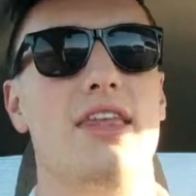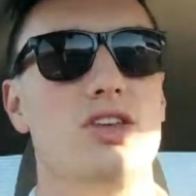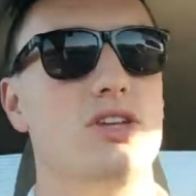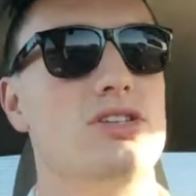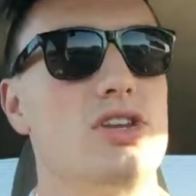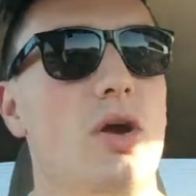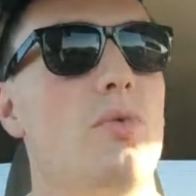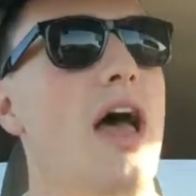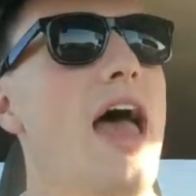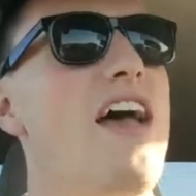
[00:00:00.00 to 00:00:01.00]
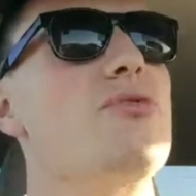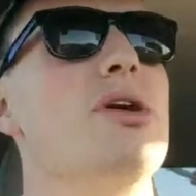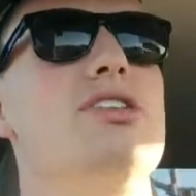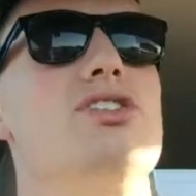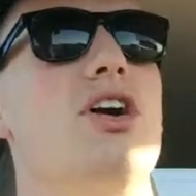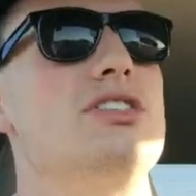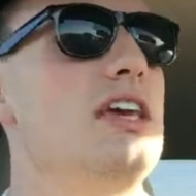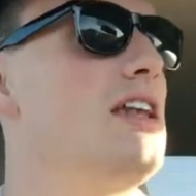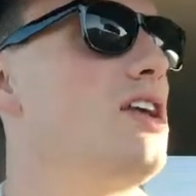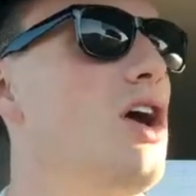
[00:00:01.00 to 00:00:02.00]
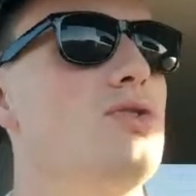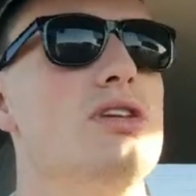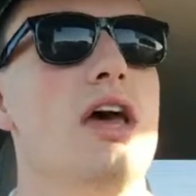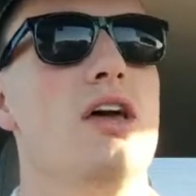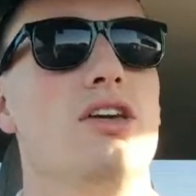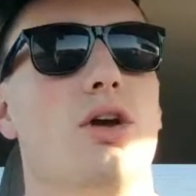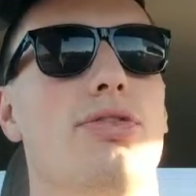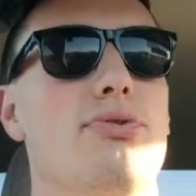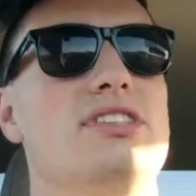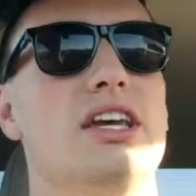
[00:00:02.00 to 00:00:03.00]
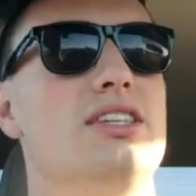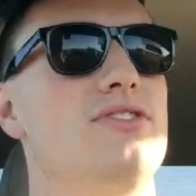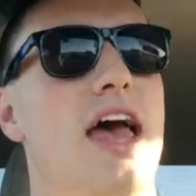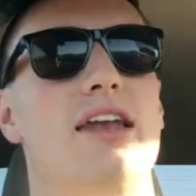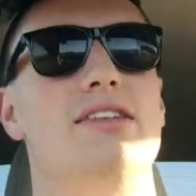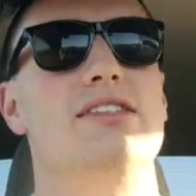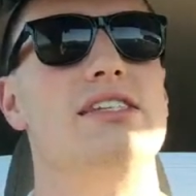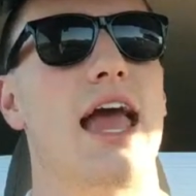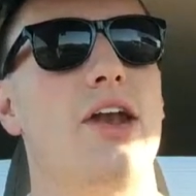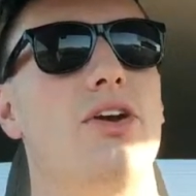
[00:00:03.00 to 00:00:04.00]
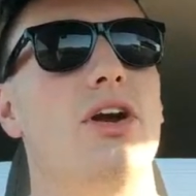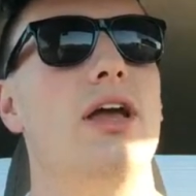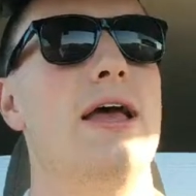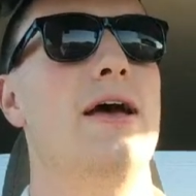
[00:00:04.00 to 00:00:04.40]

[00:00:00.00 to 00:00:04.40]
Then you can start, everybody starts in and goes, 3 sets of 10 is standard,